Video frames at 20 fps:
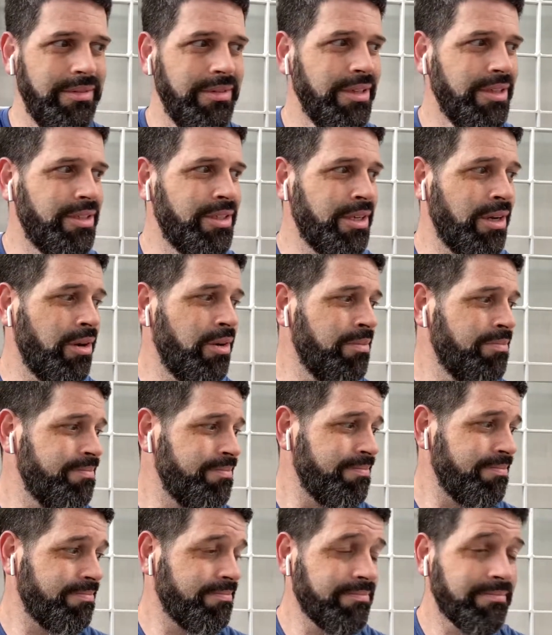So
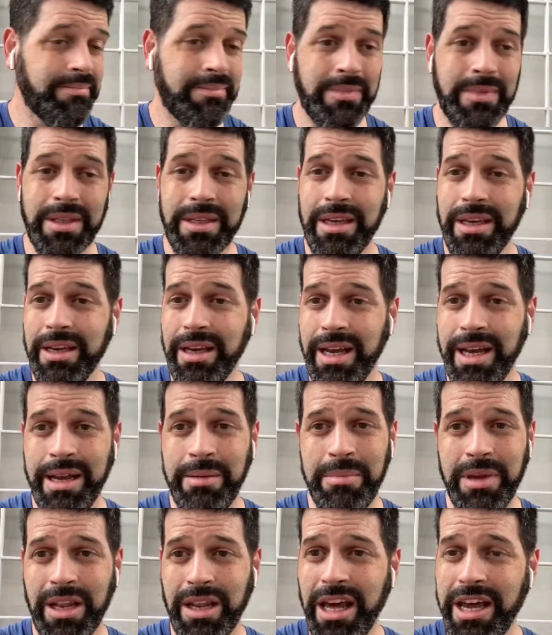a
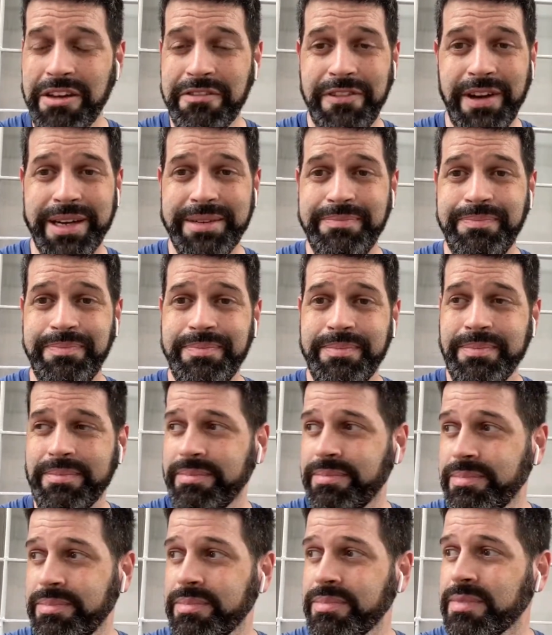lot of fun,
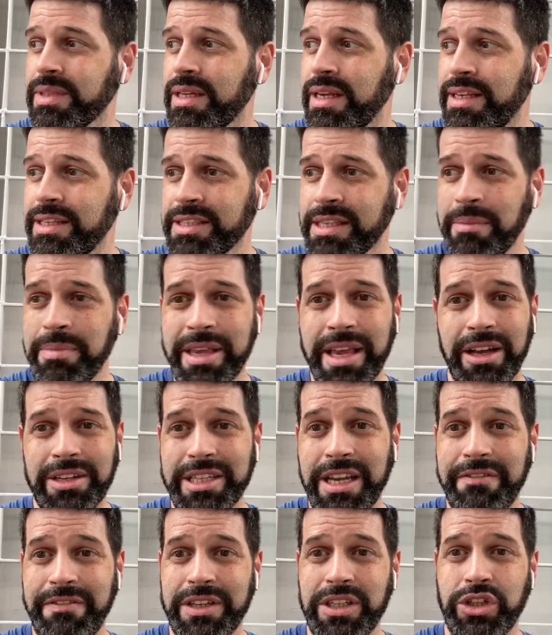something I'll
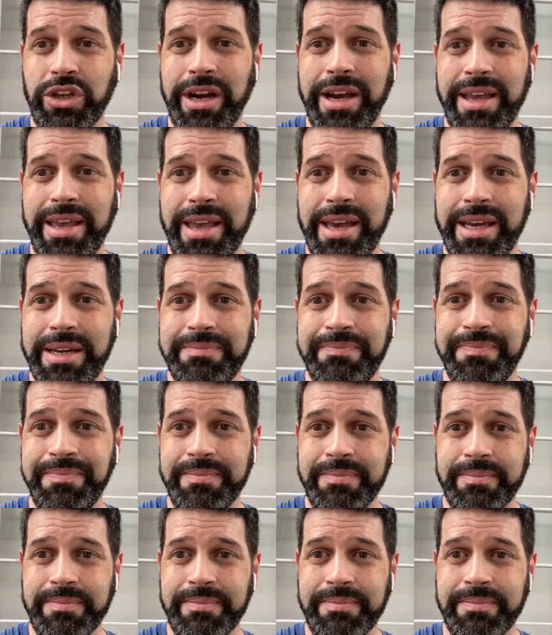definitely try again.